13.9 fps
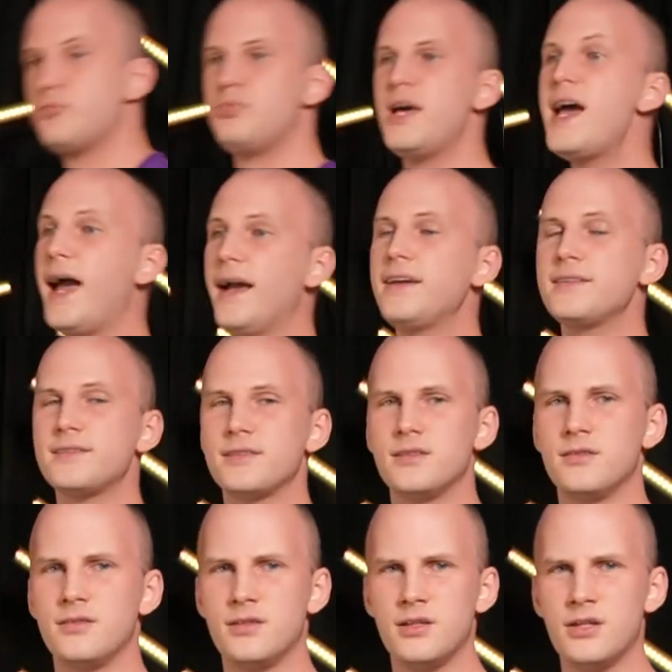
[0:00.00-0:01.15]
PEX
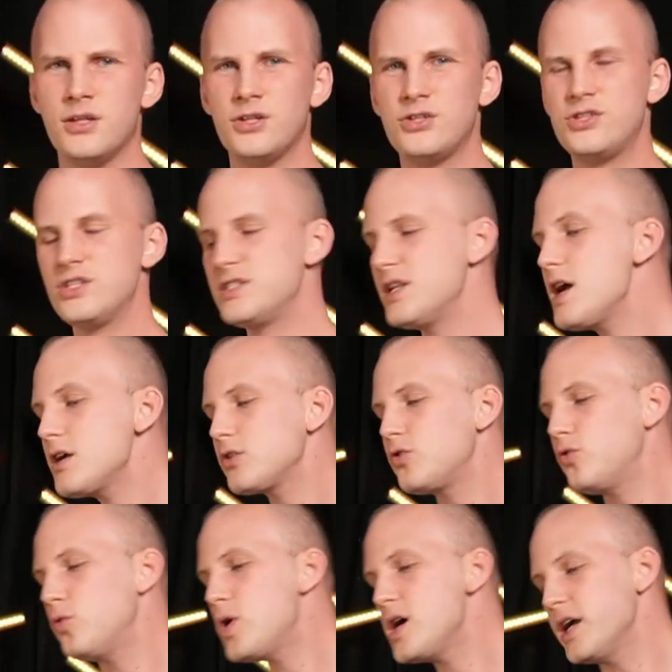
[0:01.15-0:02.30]
does not
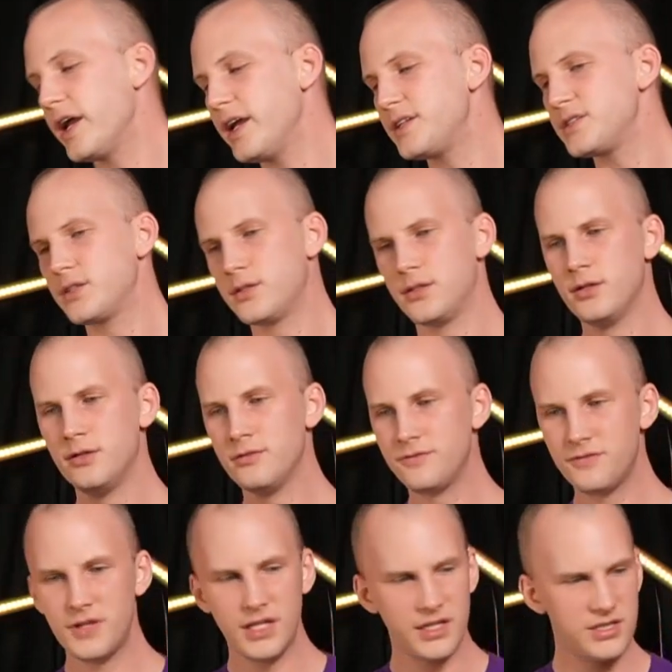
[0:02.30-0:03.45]
quite
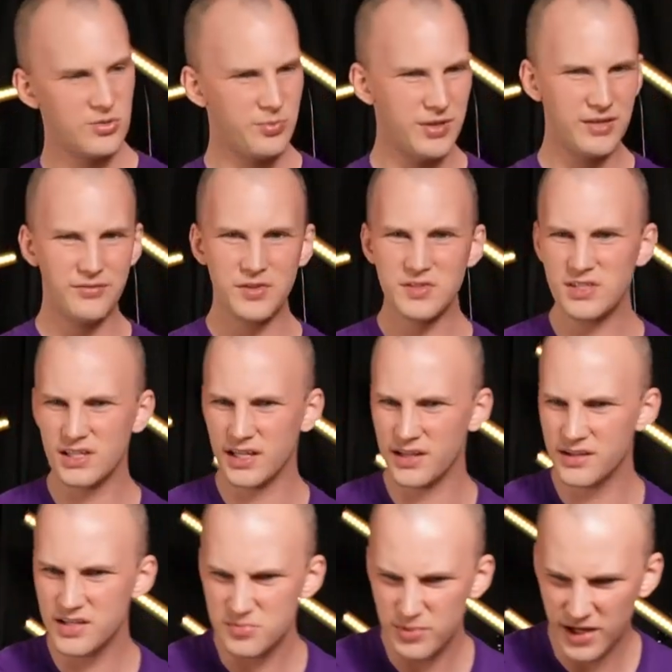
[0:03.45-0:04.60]
fit into PVC. And
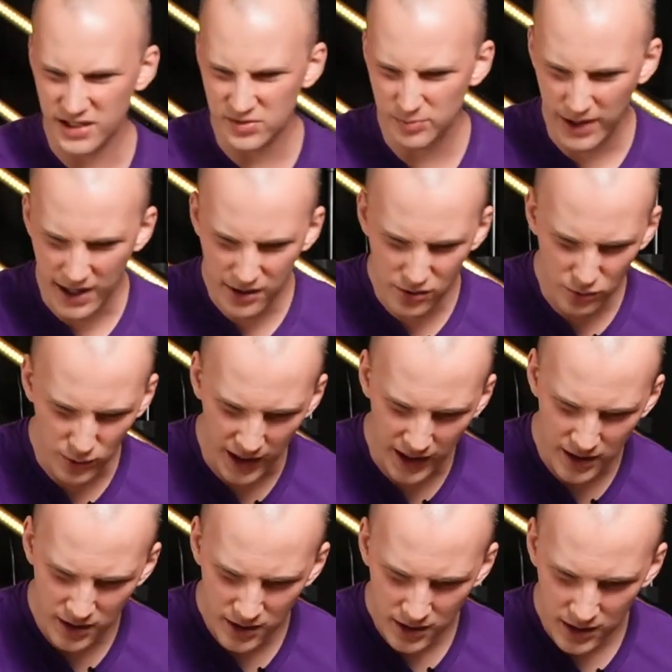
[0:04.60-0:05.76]
this PEX, by the way,
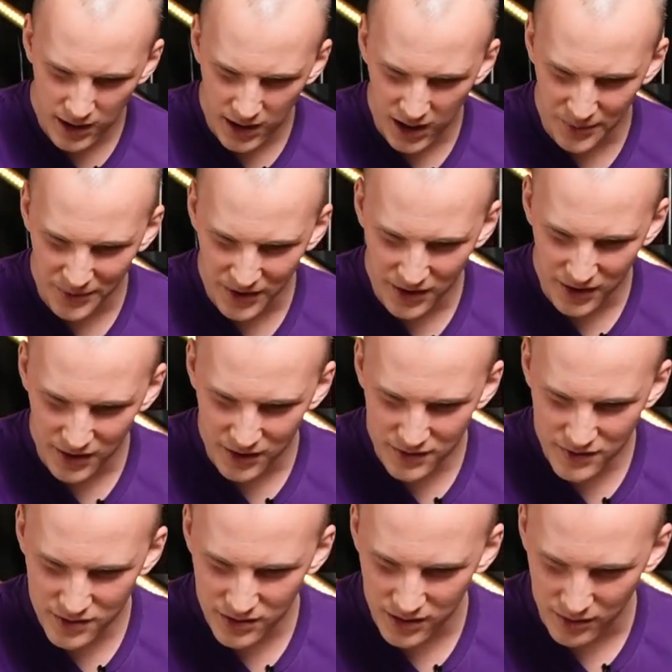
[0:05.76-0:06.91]
um,
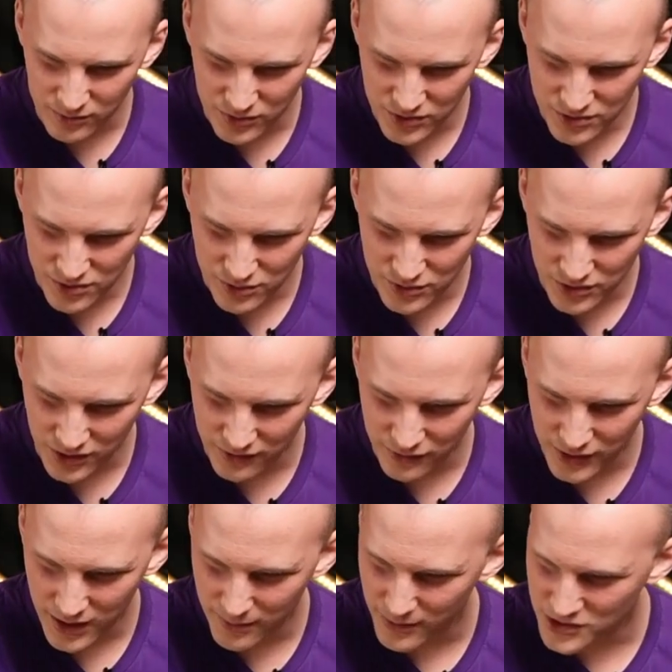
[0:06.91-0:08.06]
is, I'm so sorry for
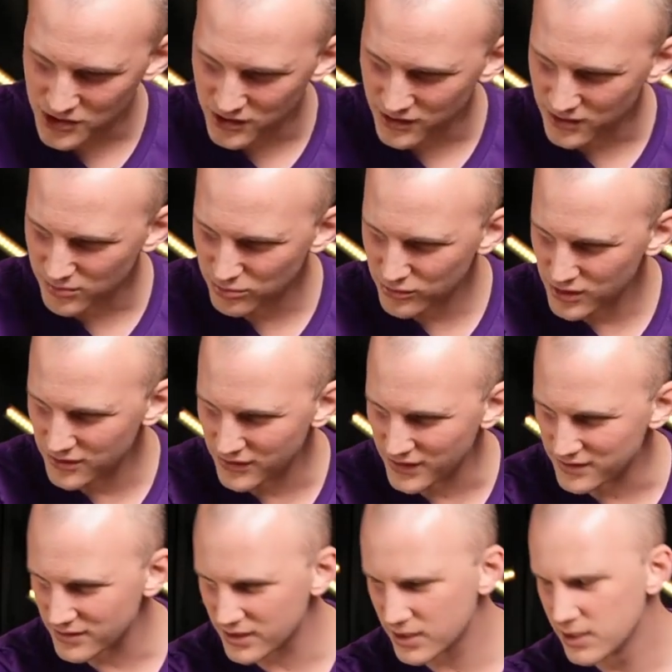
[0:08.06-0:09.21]
not mentioning this
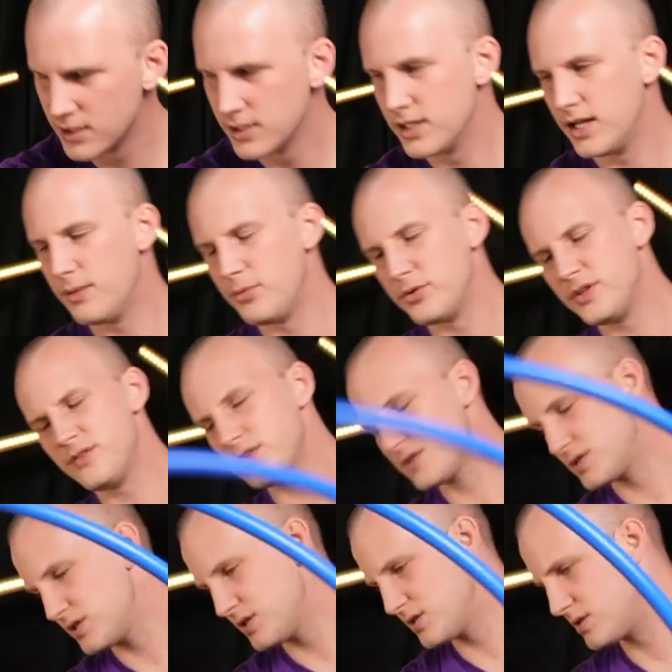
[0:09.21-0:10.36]
previously, I believe this
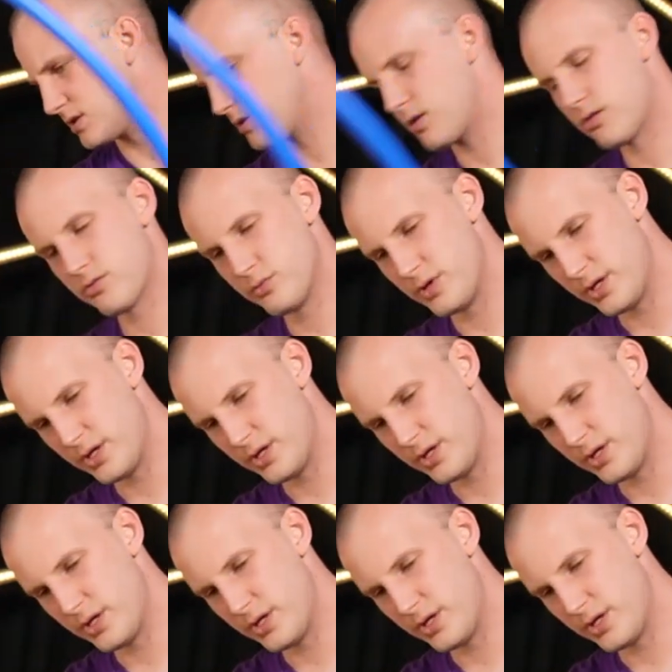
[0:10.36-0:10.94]
is three